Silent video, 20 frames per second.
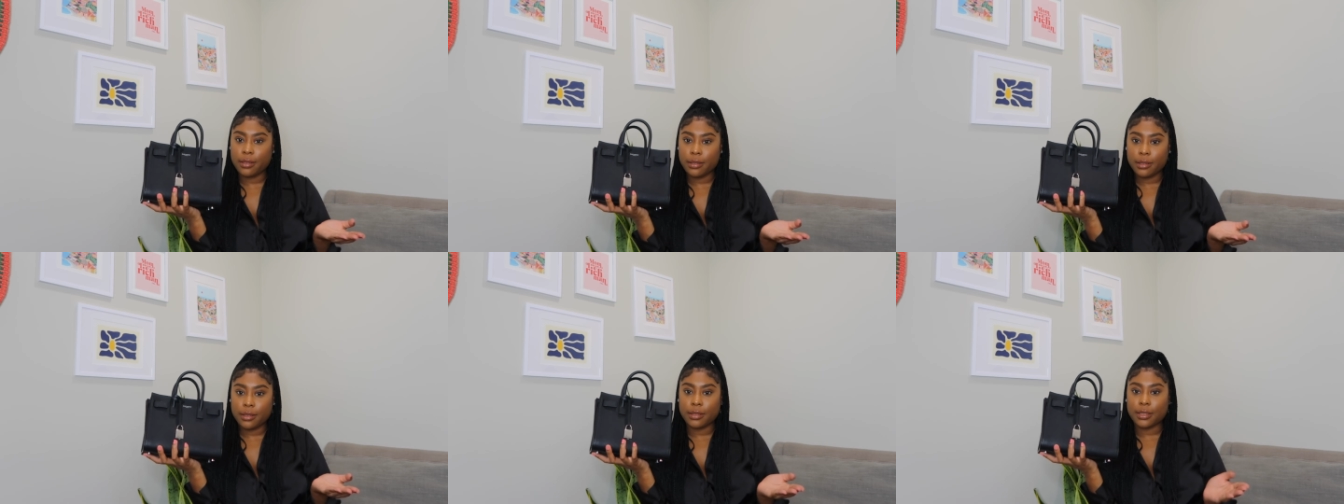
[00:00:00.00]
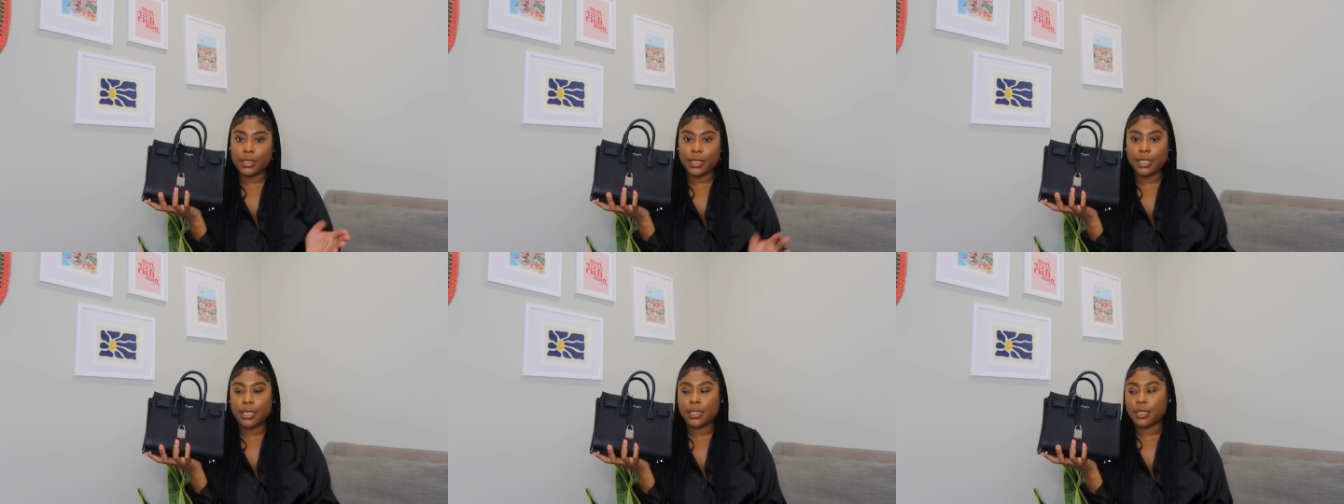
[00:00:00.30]

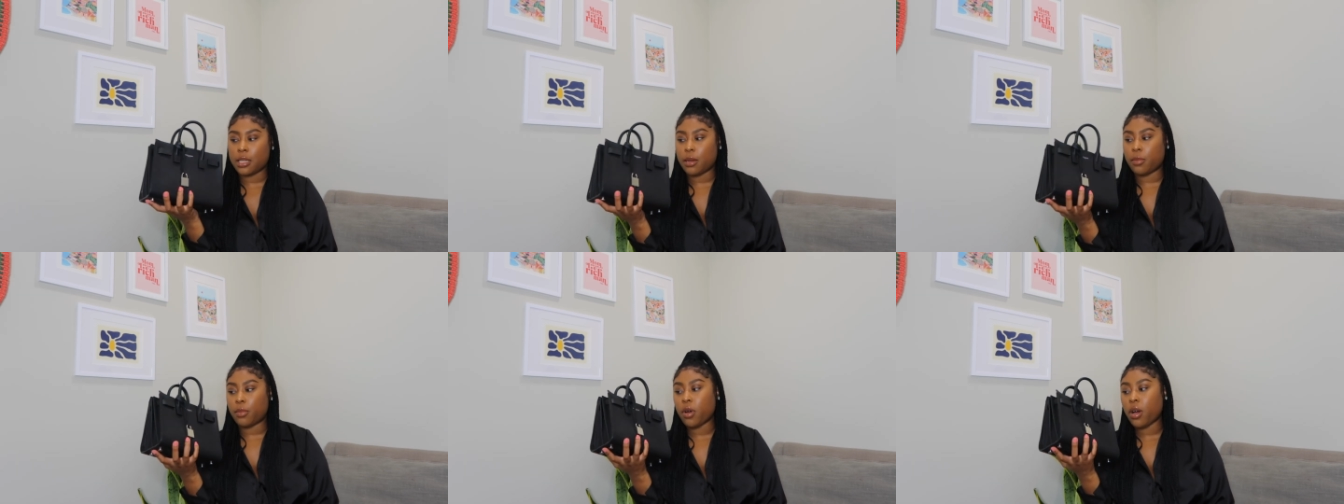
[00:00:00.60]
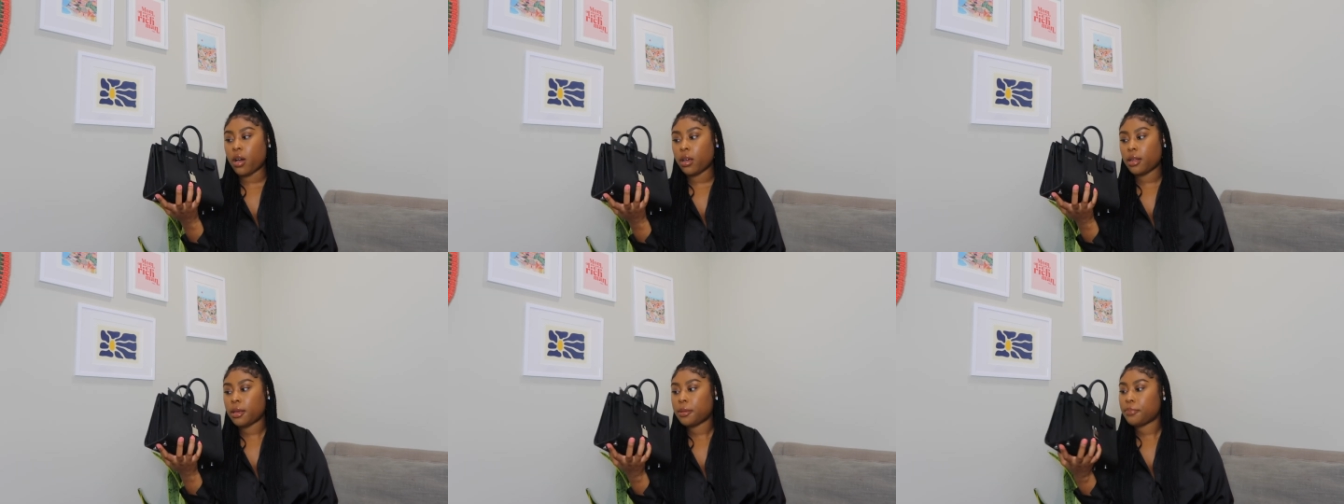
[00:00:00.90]
clearly, because I
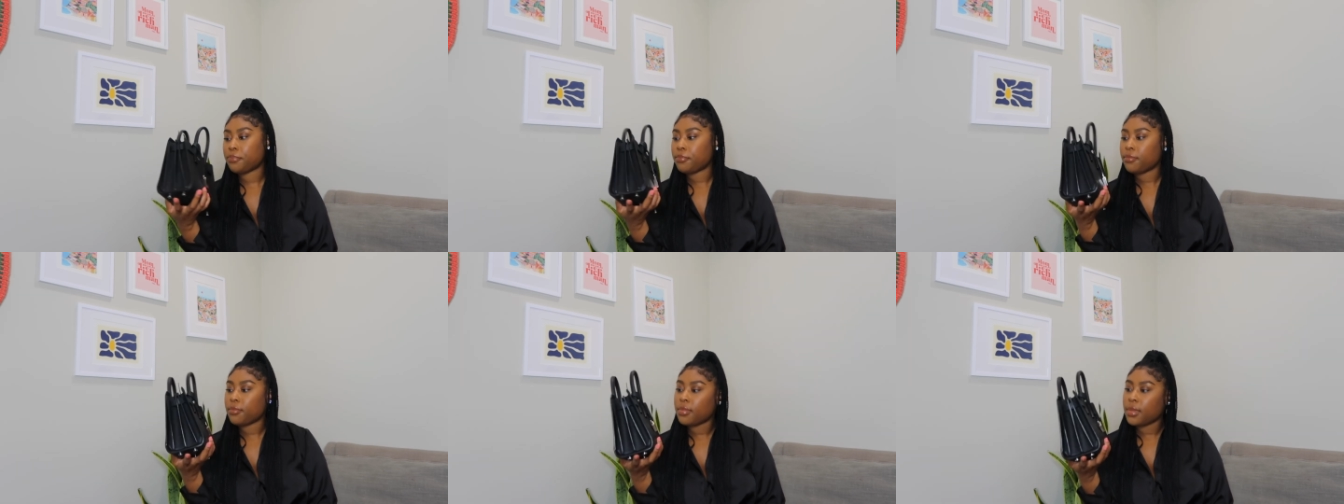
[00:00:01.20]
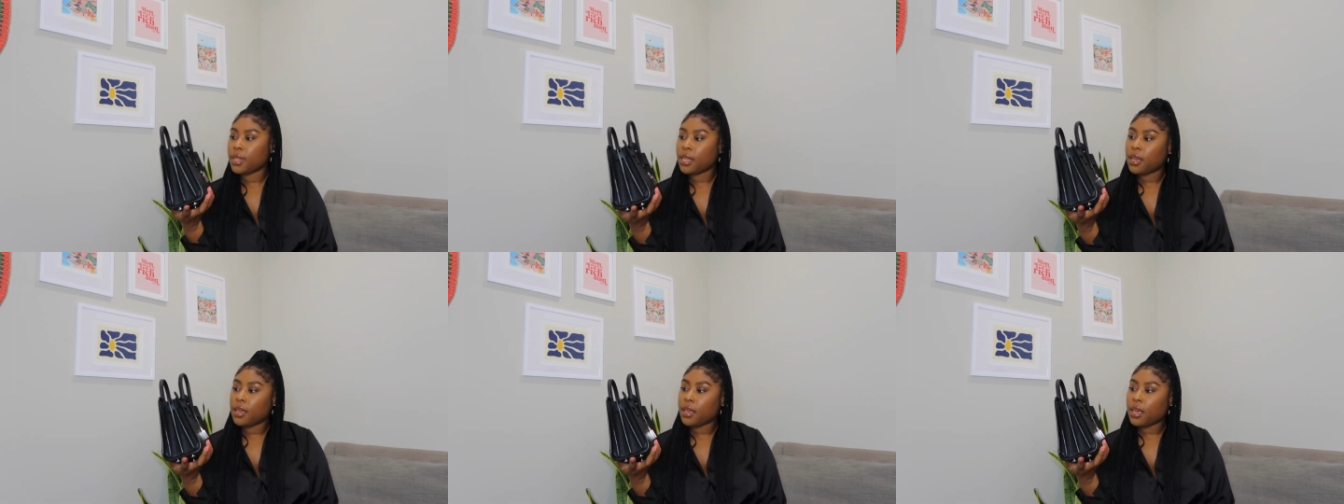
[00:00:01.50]
bought it.
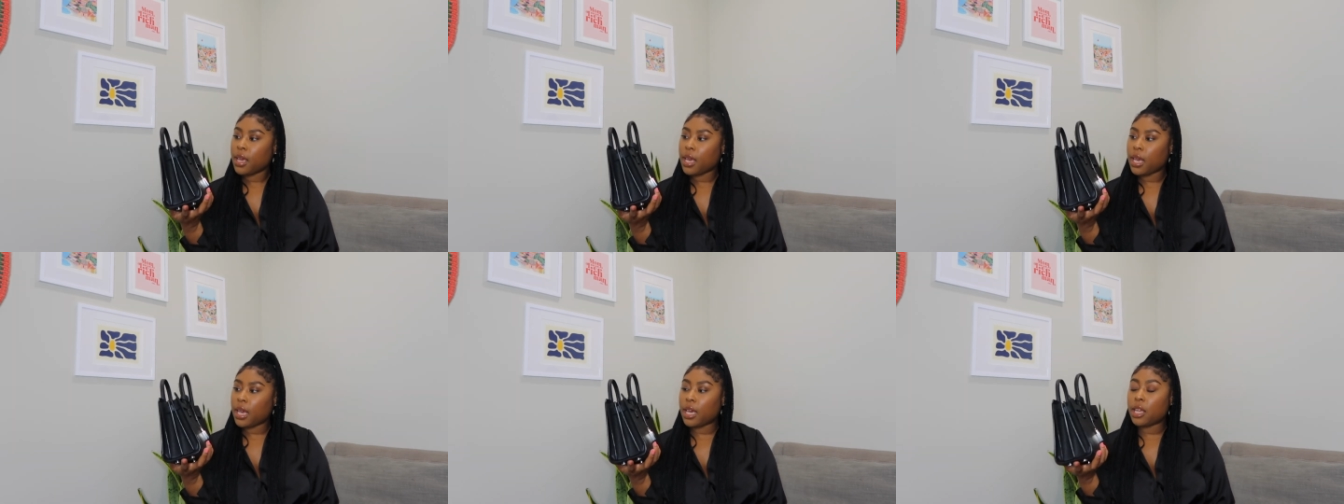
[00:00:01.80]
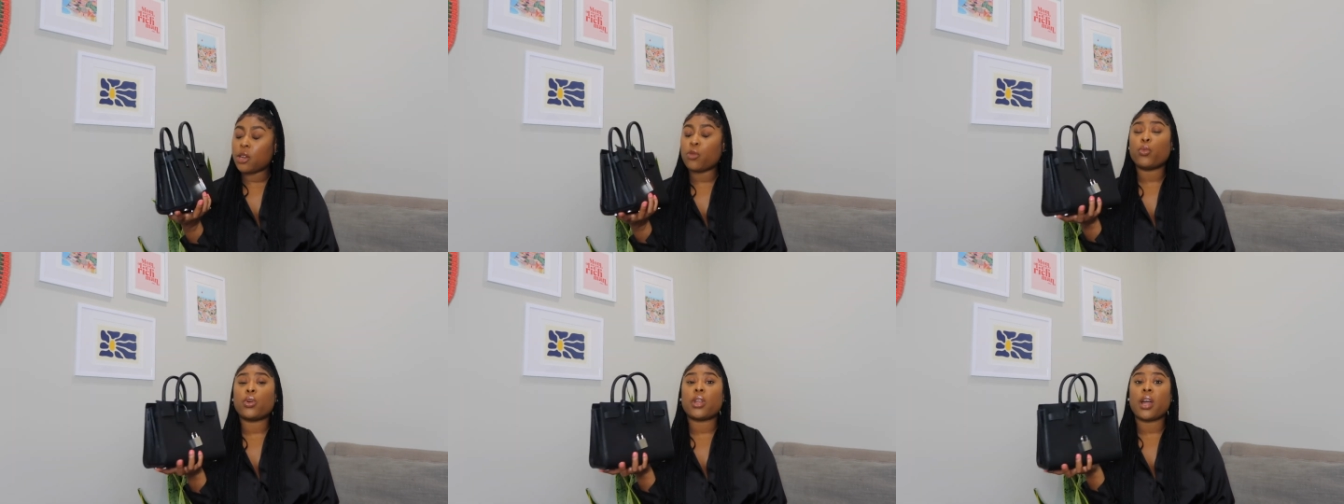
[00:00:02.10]

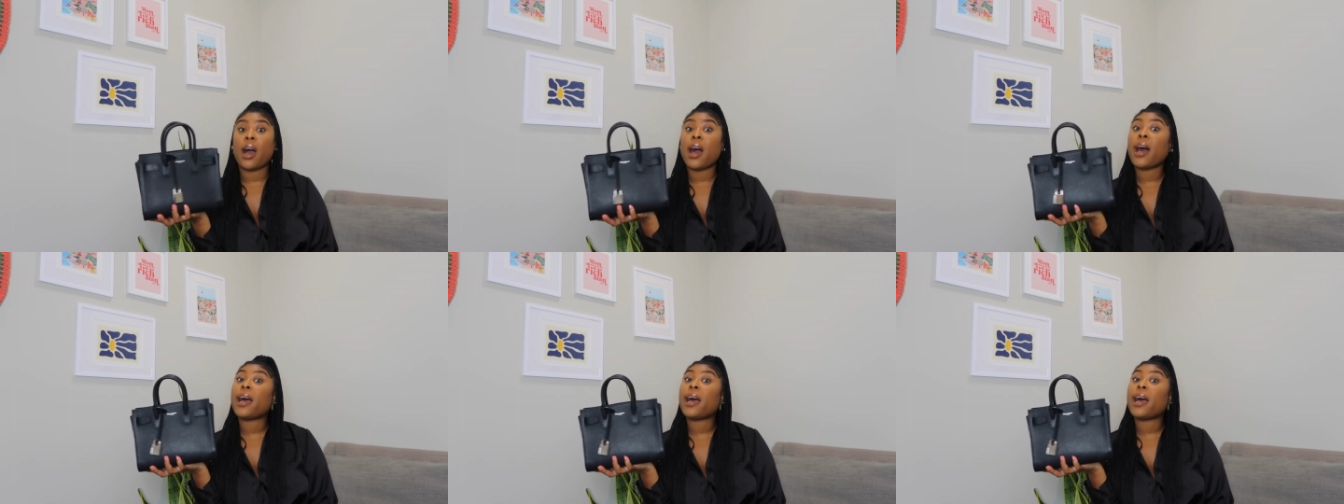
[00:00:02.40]
And would